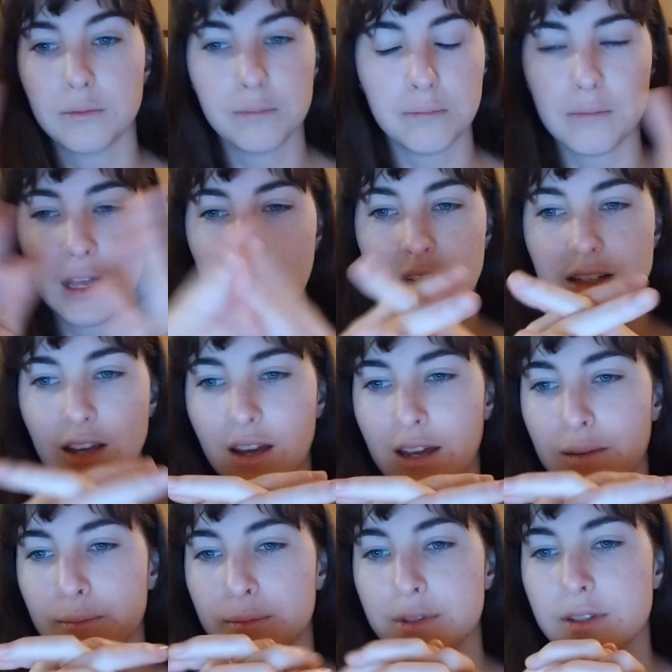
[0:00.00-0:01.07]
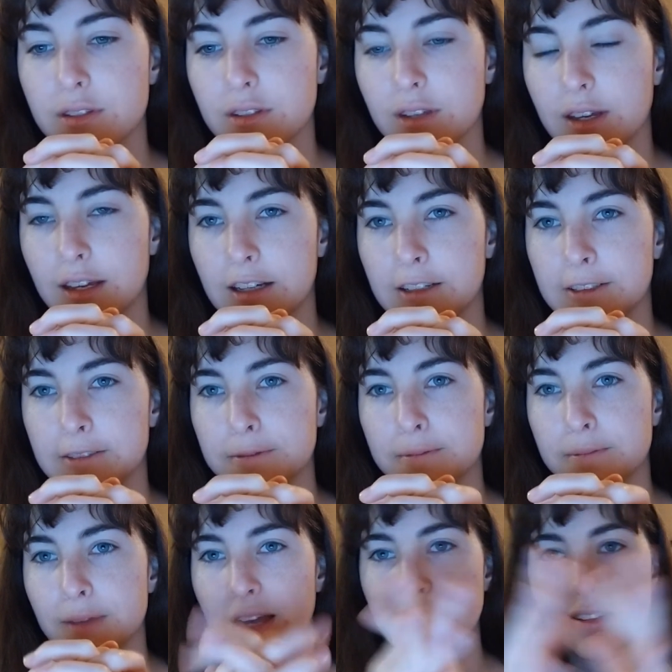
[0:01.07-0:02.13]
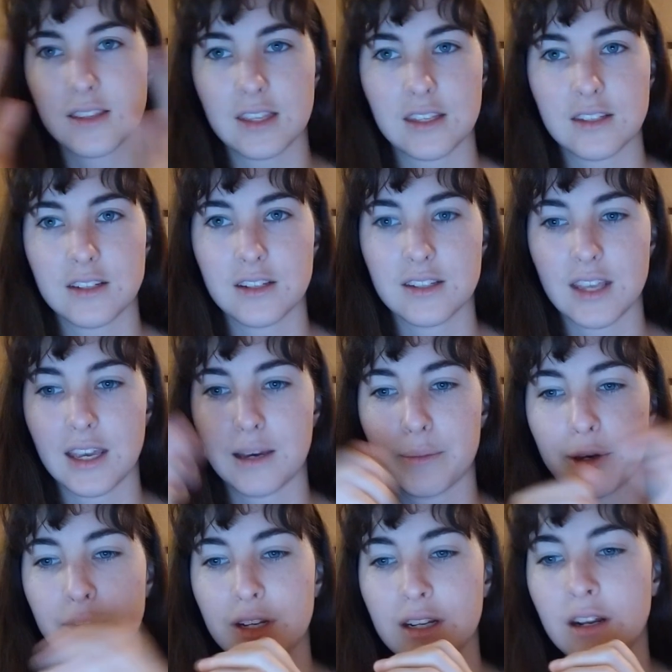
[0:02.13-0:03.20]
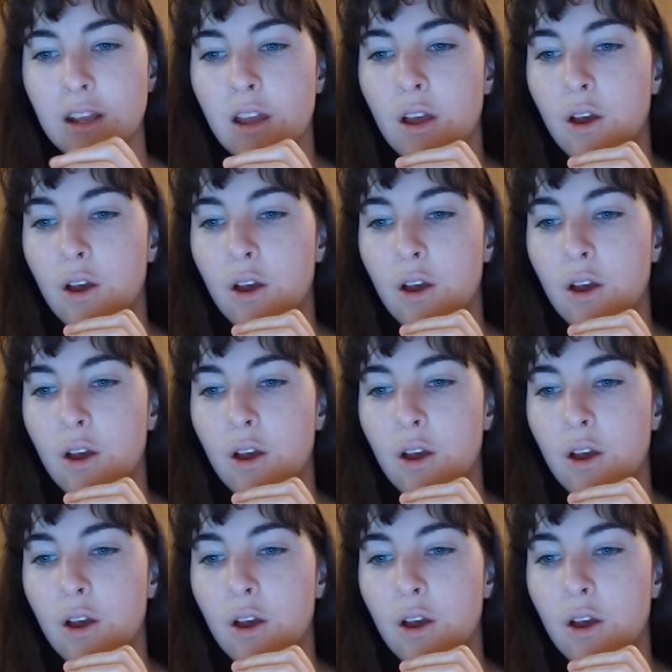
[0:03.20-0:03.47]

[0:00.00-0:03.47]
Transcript: many times, has this to say about it.